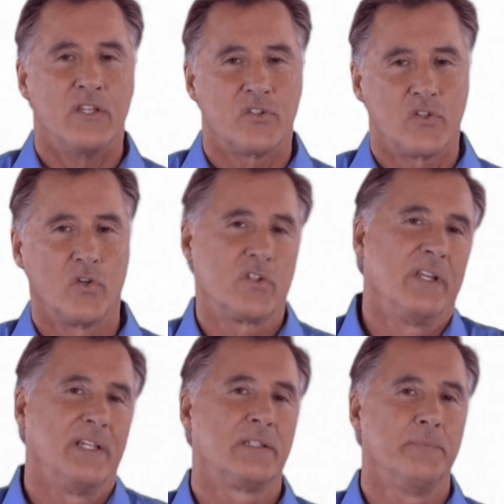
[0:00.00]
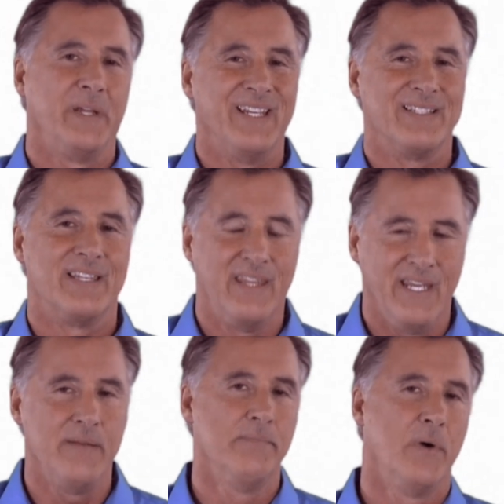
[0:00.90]
Socialism is
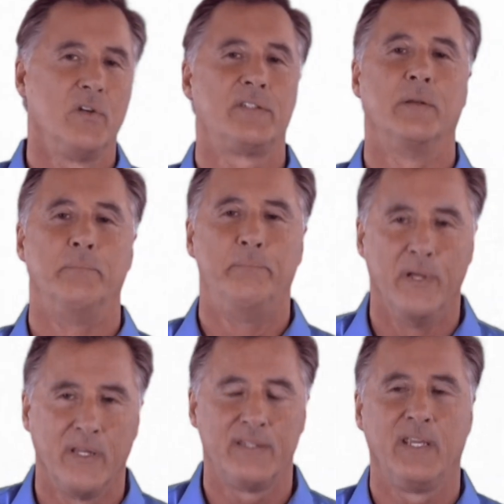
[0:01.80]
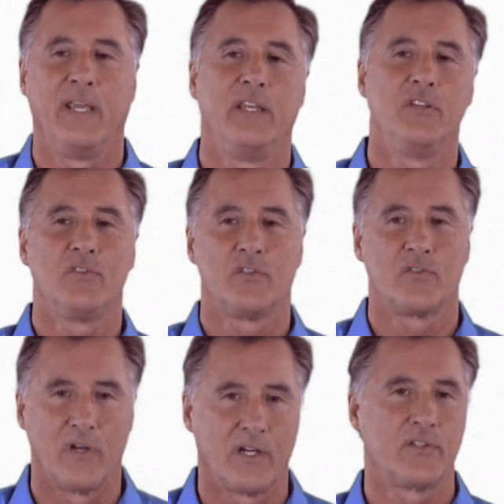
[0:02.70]
the most debilitating
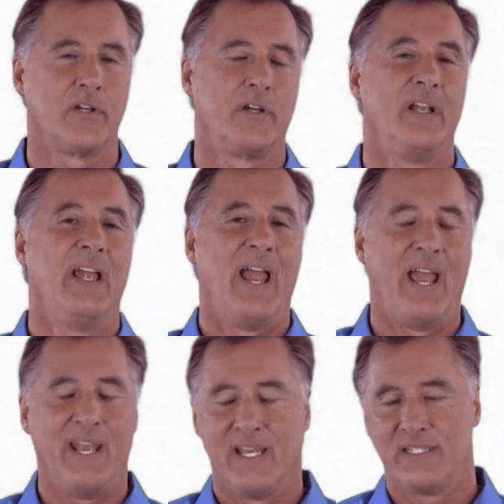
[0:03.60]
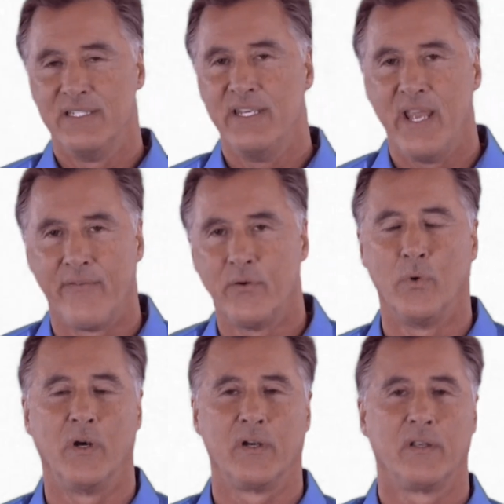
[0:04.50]
structure and has never
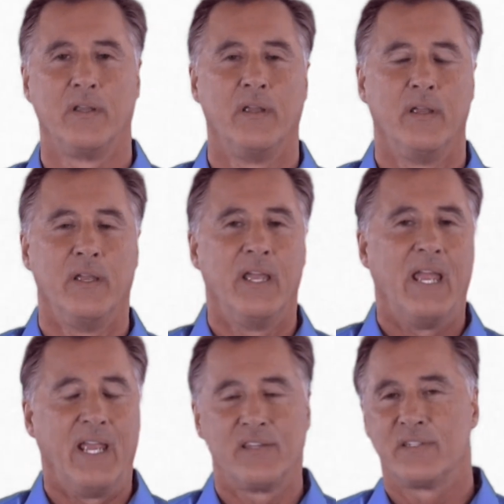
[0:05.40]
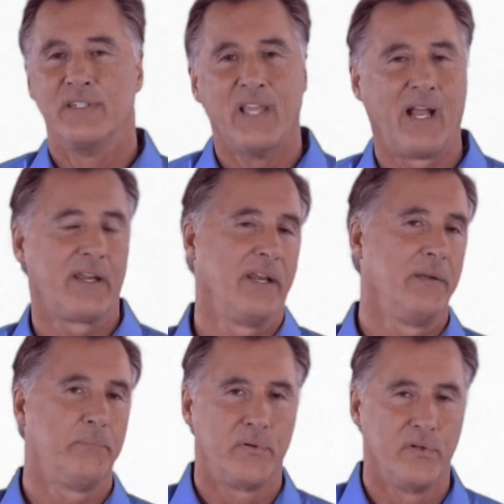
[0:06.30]
worked. It's not going to
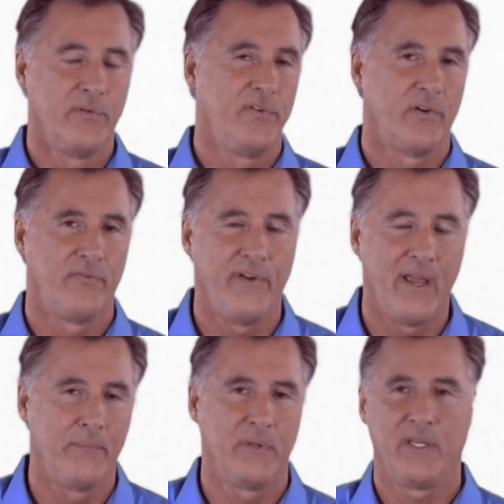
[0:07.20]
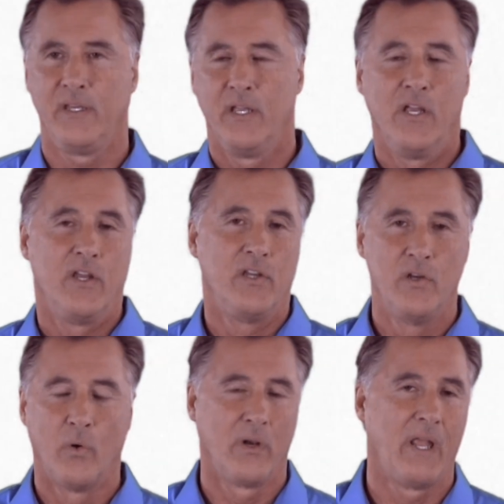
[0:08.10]
improve your family,
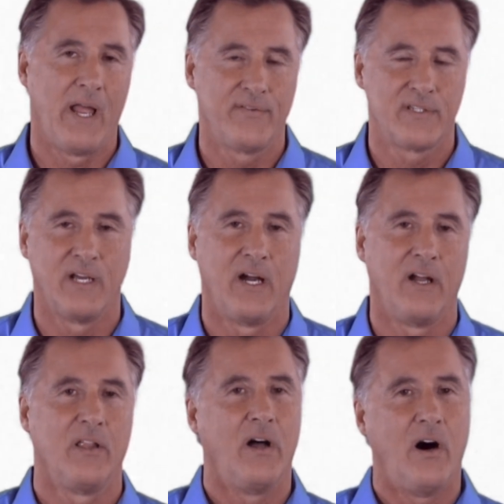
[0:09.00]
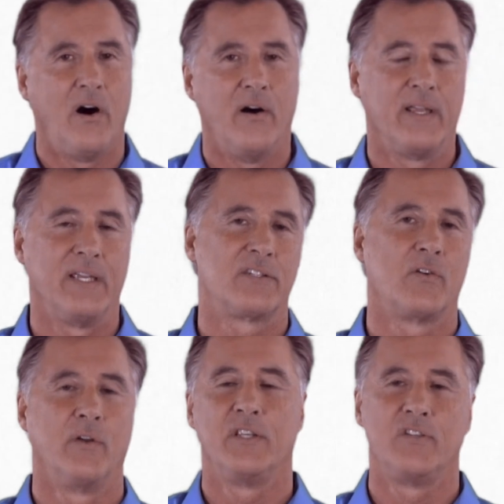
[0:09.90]
your lifestyle. It's
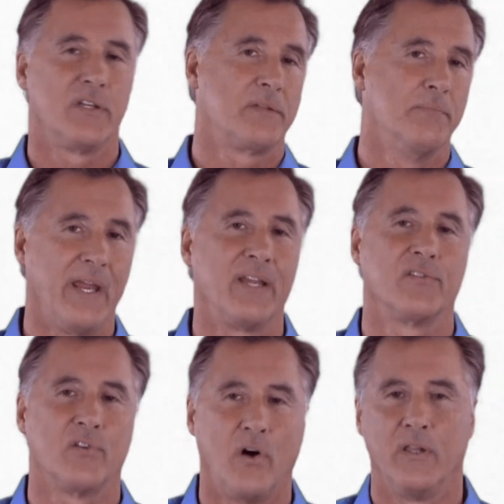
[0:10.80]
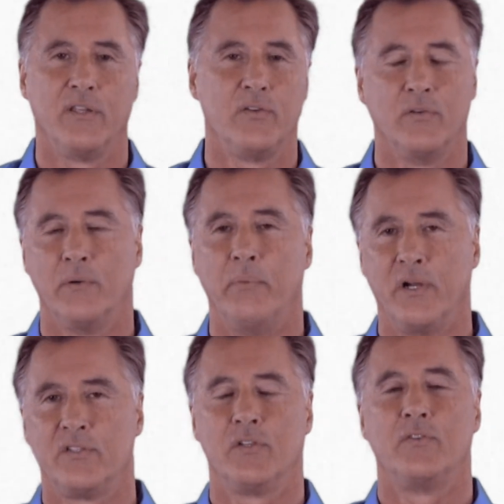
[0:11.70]
going to just make us all into a
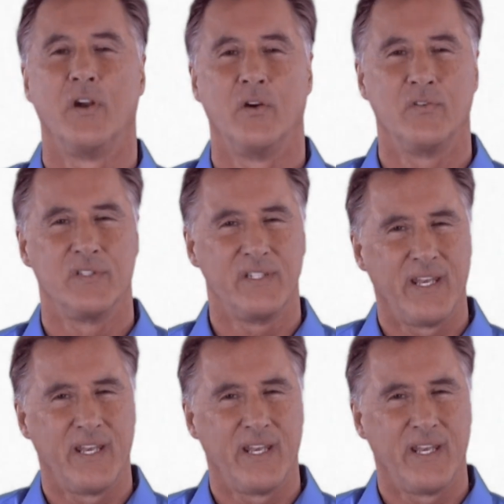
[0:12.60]
bunch of drones.